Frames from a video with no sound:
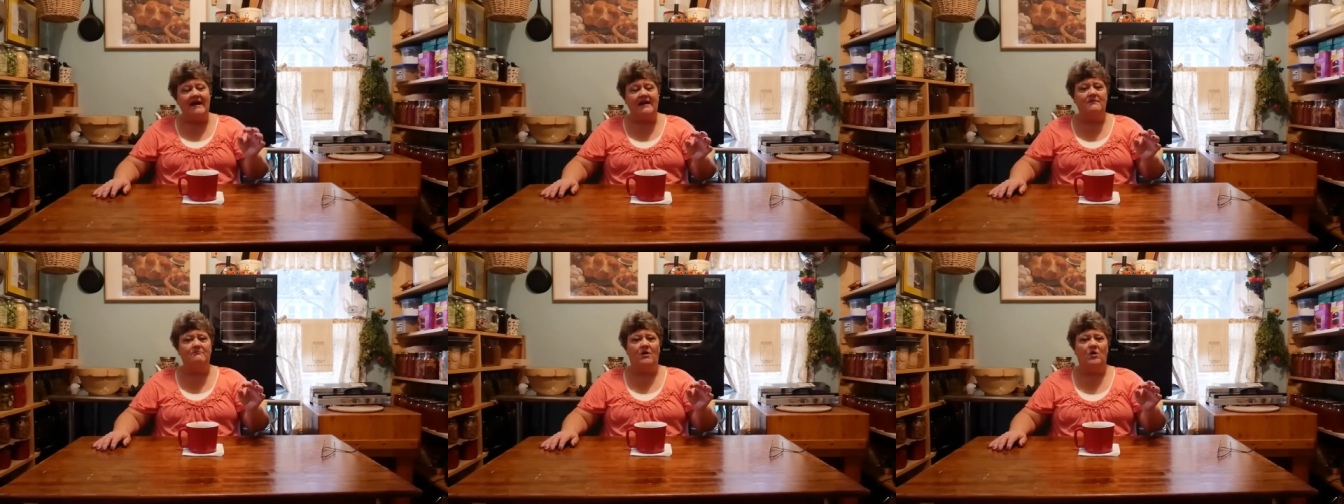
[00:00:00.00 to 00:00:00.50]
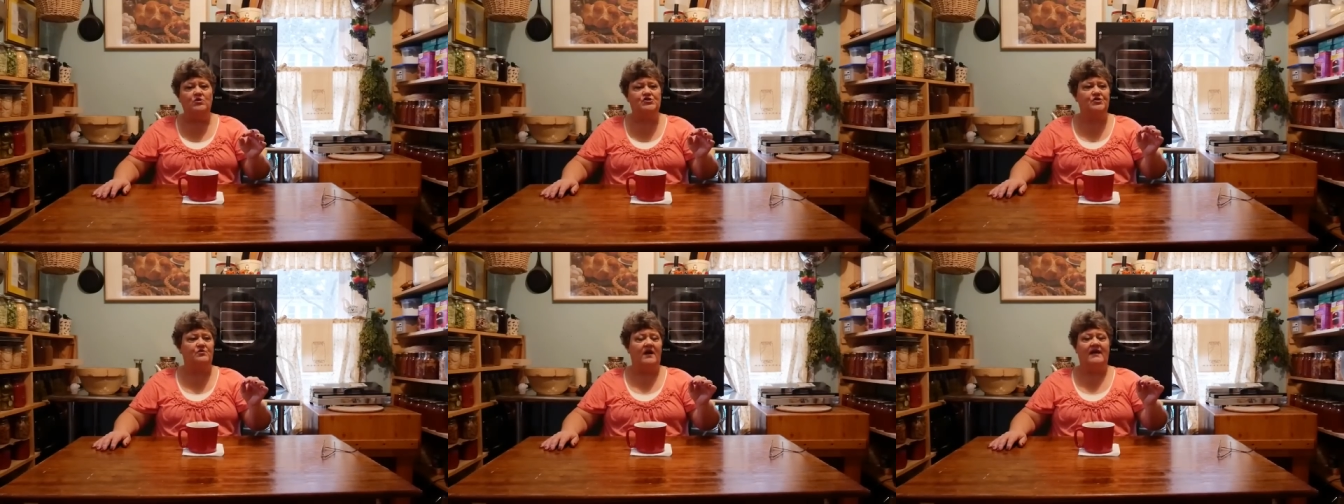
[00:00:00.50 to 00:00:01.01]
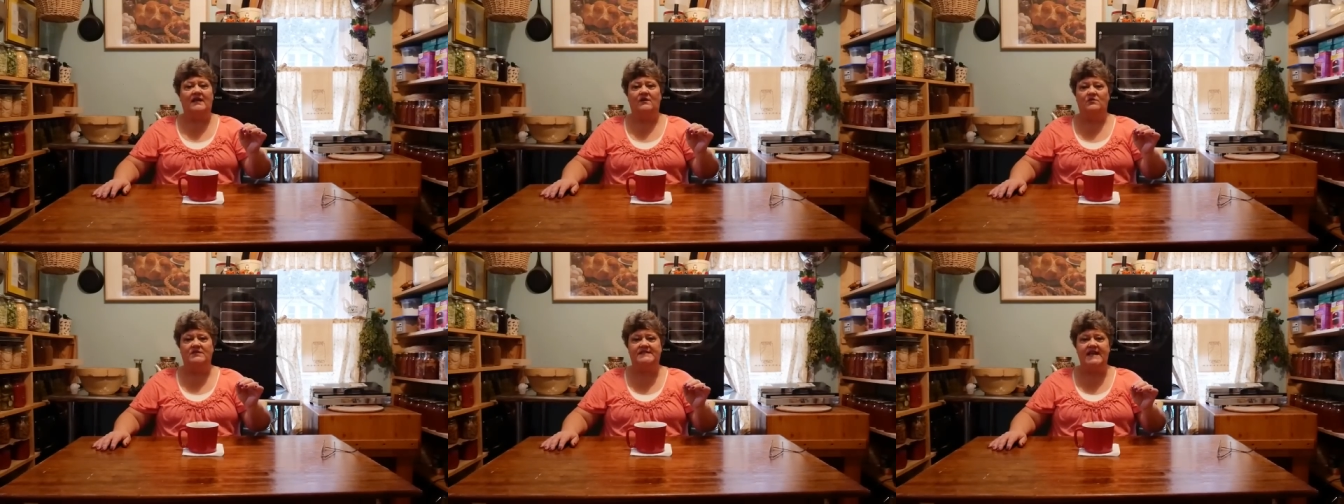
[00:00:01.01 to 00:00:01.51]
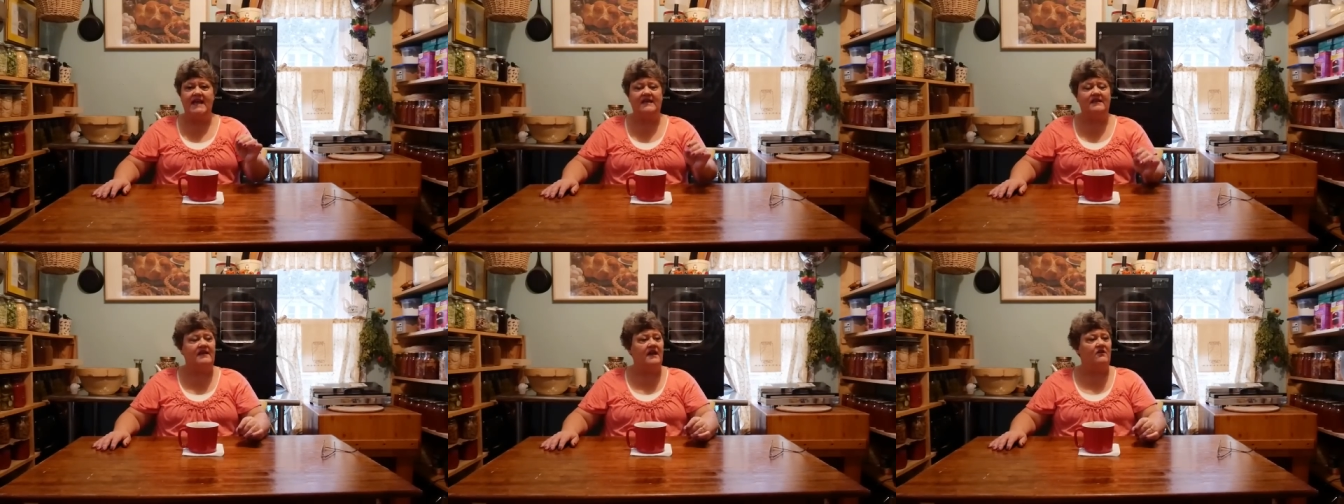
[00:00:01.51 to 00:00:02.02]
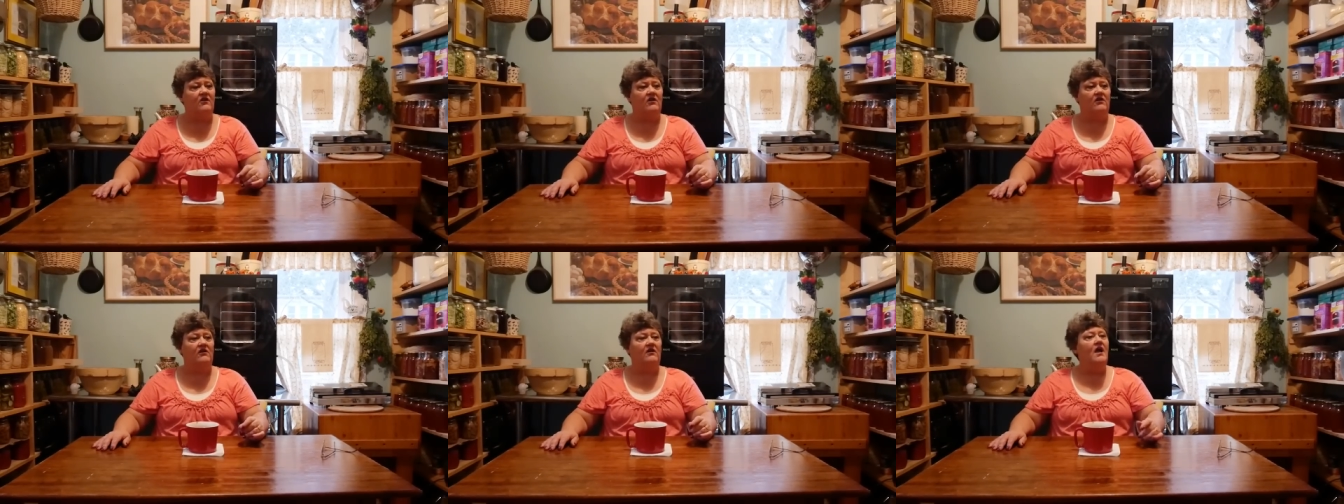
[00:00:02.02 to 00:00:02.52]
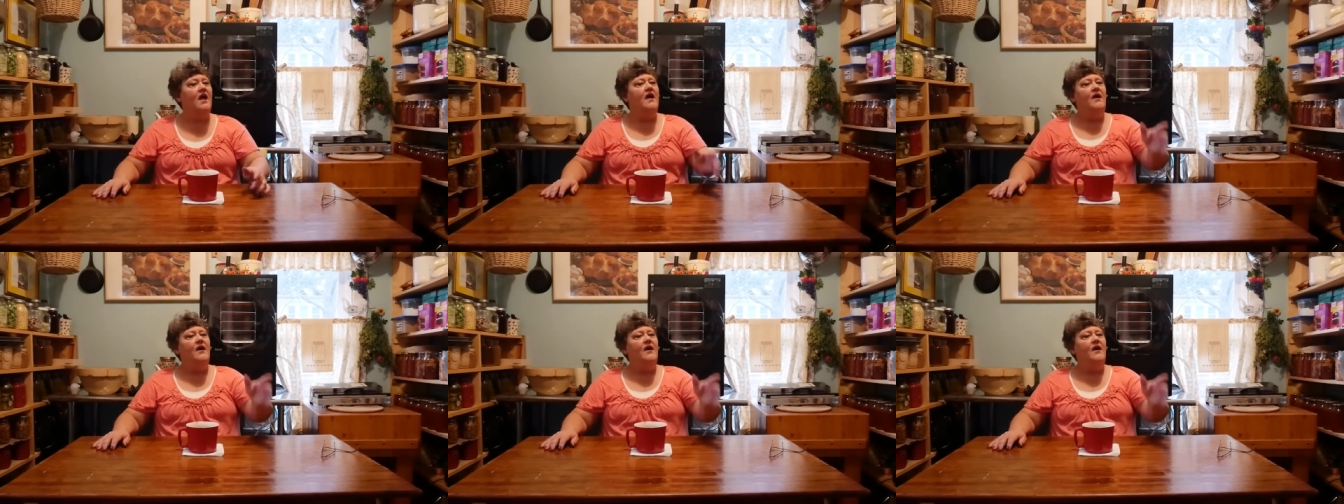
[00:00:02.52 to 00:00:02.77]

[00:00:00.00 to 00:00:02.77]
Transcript: my composure while I was taking care of her.